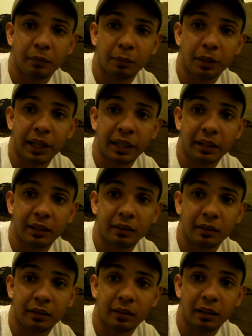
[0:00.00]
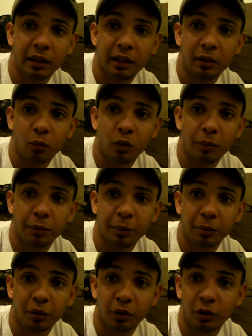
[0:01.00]
blanket, because I didn't want
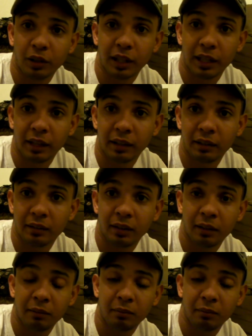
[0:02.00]
people to look at it, because